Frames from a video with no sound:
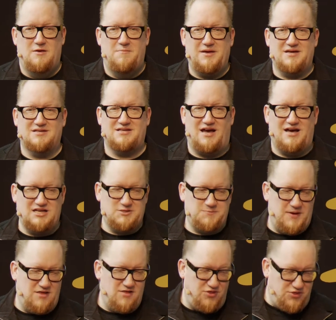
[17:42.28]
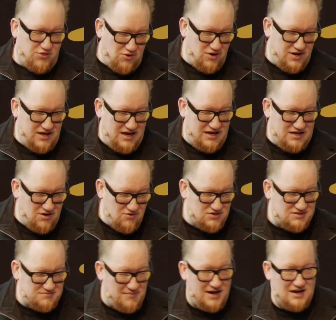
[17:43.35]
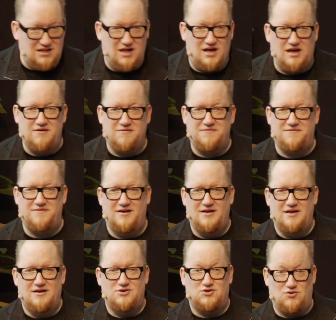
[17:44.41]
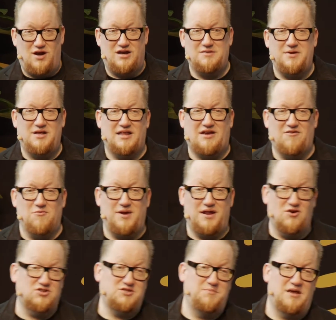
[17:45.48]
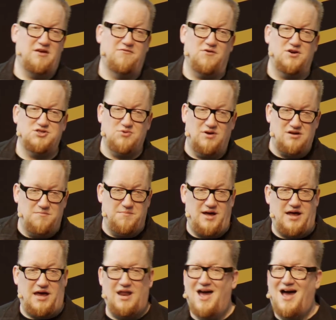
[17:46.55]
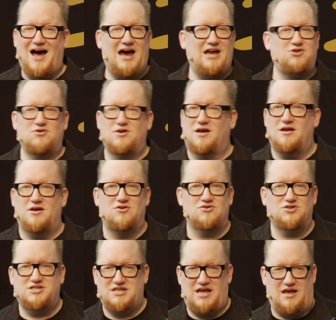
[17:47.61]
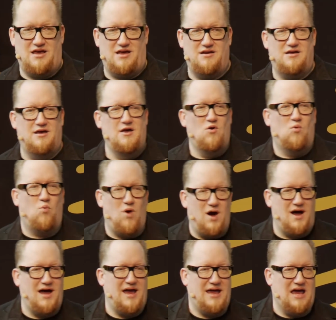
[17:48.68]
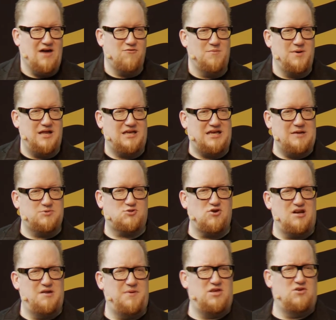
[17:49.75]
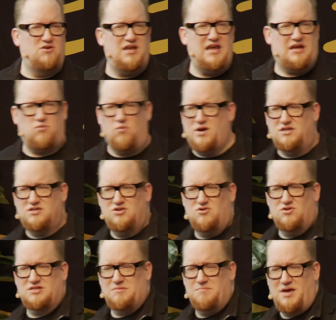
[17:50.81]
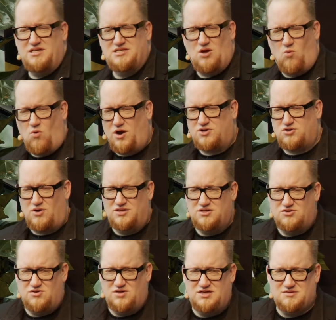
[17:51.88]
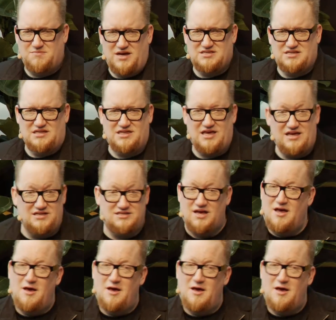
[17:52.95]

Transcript: Because I spent thirty-eight years of my life trying to be like everybody else and being frustrated by it. I do not understand why everybody keeps trying to be unique, wanting to do this amazing work, trying to do these amazing things